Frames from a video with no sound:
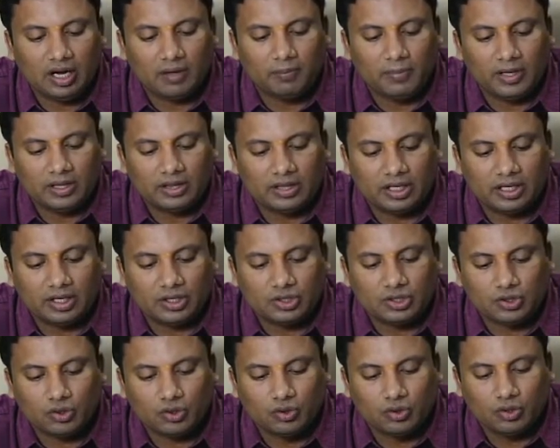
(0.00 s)
method
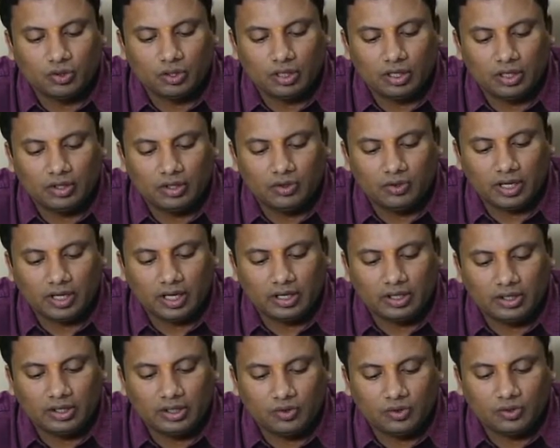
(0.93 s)
2, you can
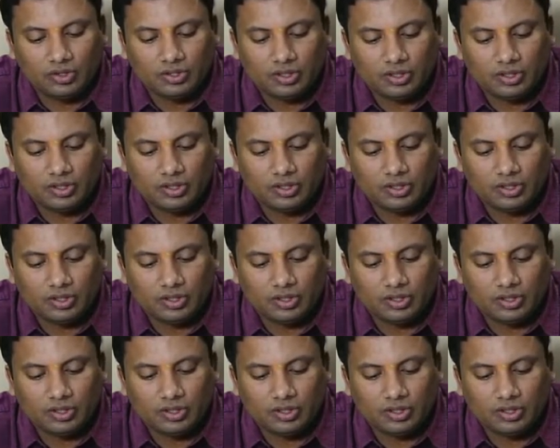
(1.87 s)
use.